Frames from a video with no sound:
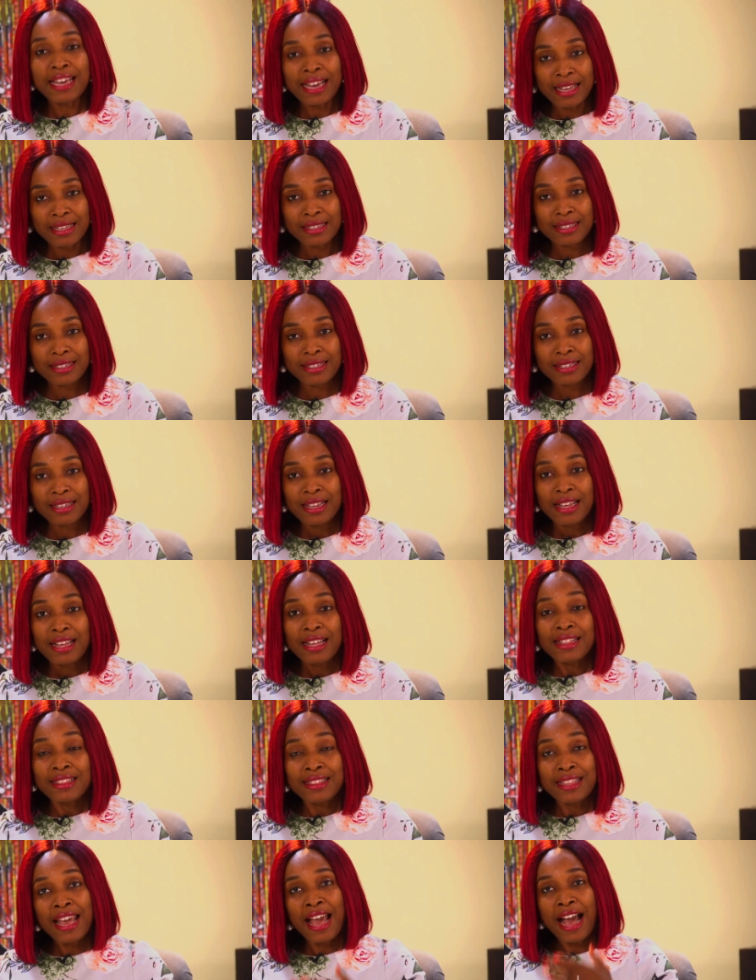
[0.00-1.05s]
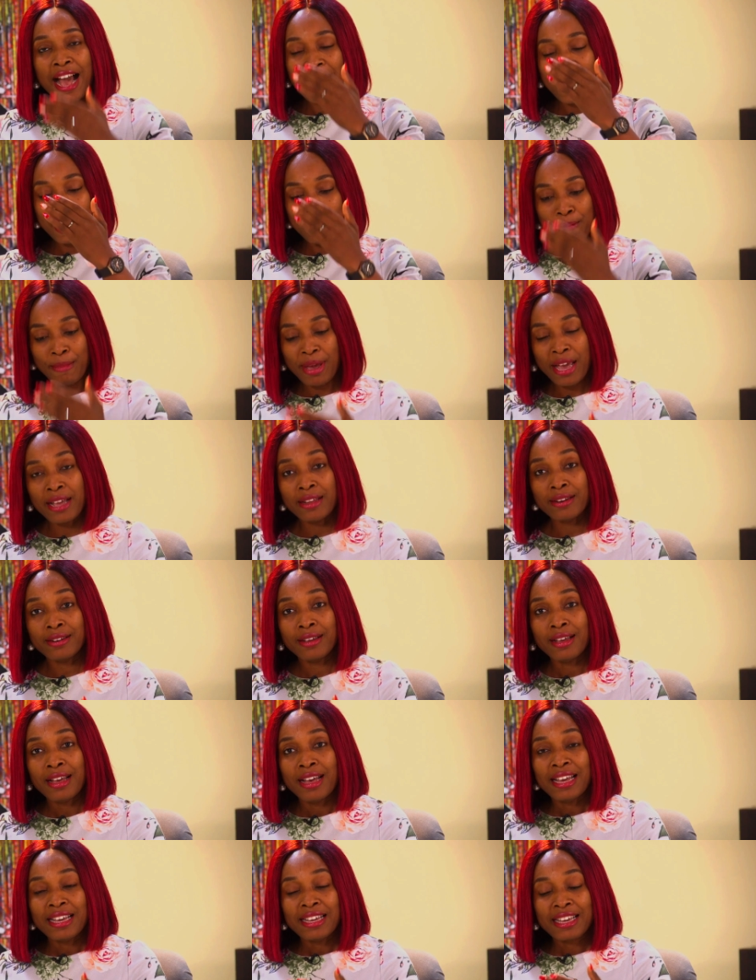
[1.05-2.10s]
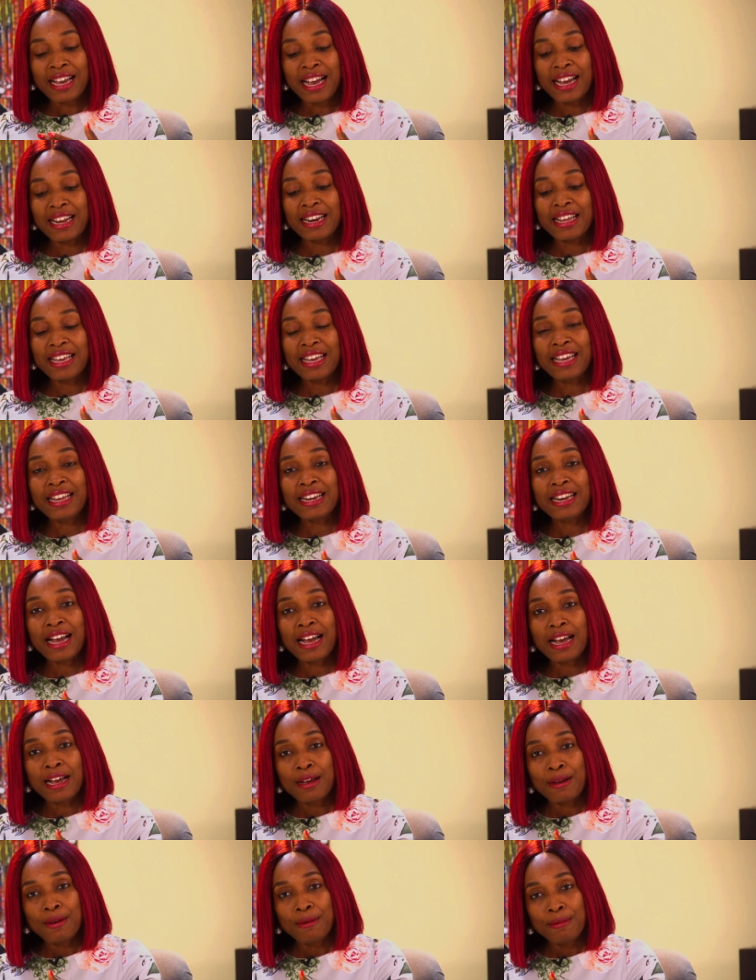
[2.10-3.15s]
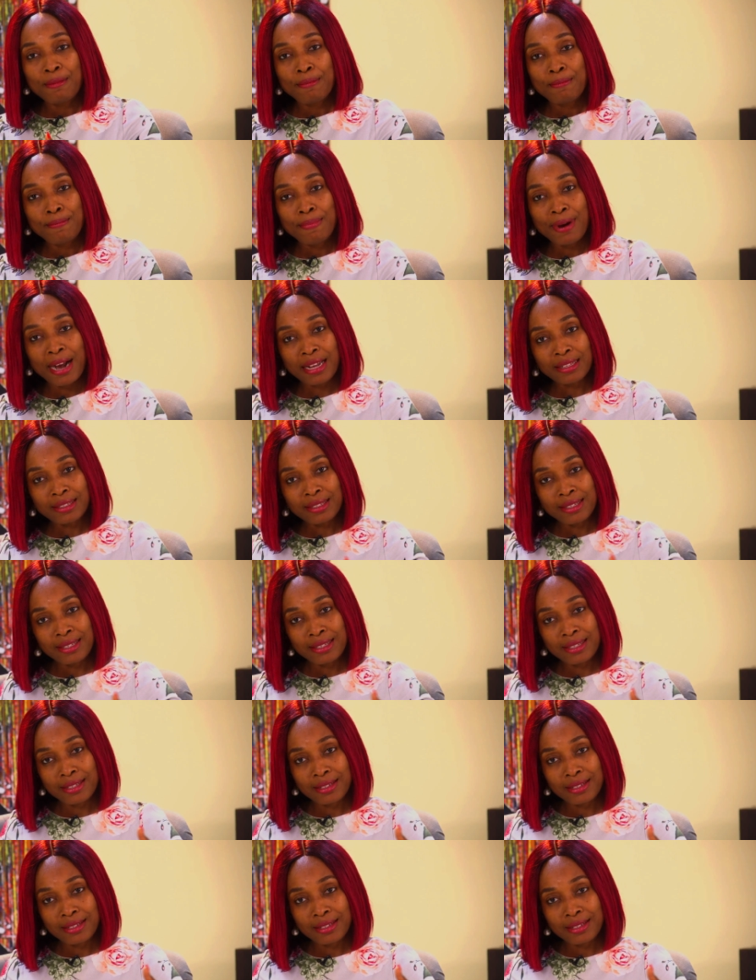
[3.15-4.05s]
Yes, the hymen can either part,